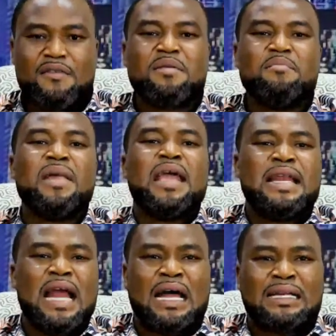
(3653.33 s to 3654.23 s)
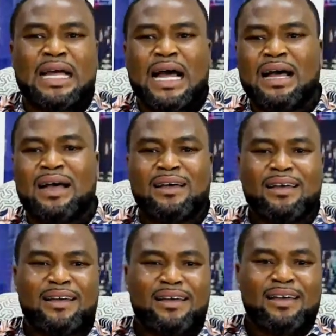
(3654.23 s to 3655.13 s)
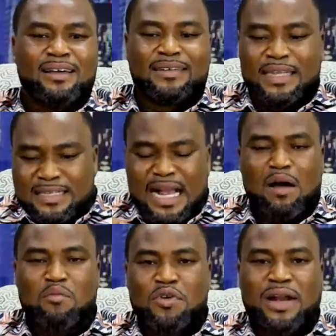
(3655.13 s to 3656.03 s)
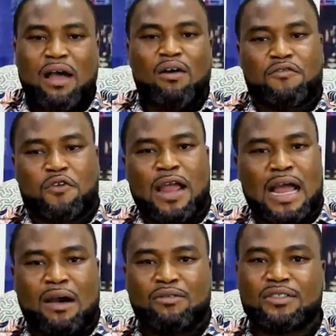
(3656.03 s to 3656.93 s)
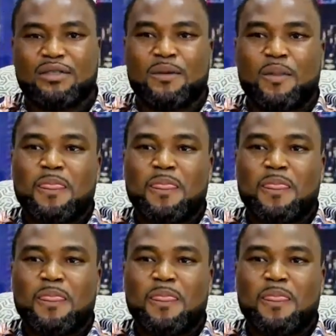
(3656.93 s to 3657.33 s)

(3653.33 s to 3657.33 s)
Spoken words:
Remain under this umbrella of Royal House.